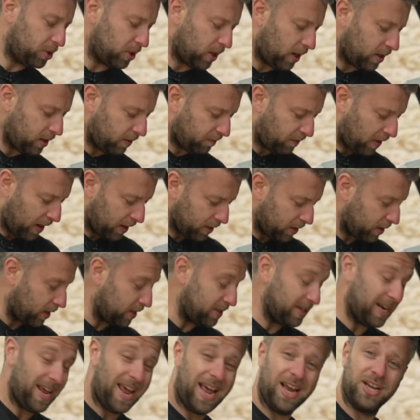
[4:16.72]
like the fact that there's
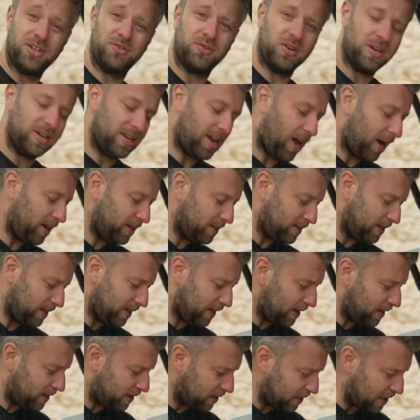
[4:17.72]
an extra 90
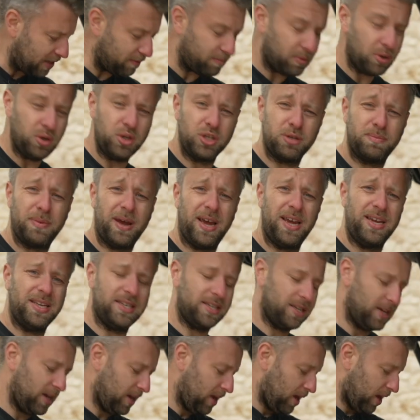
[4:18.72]
litres of boot
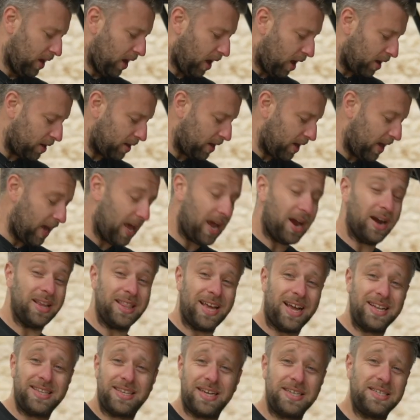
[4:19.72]
space under here, and
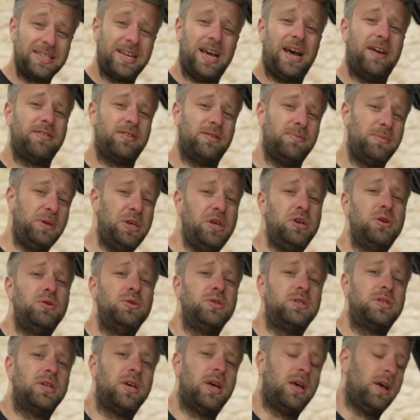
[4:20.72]
that doesn't have to be
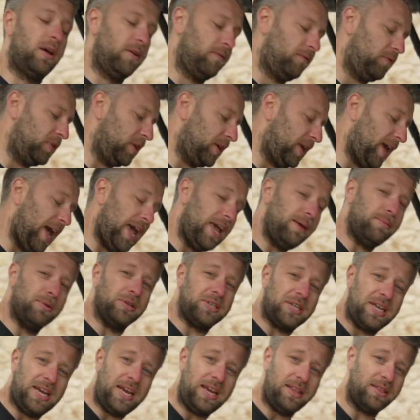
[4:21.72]
used for the cables
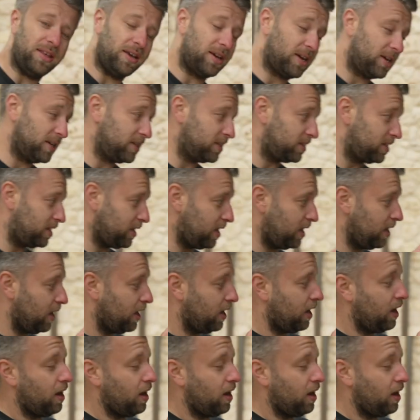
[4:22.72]
either, because the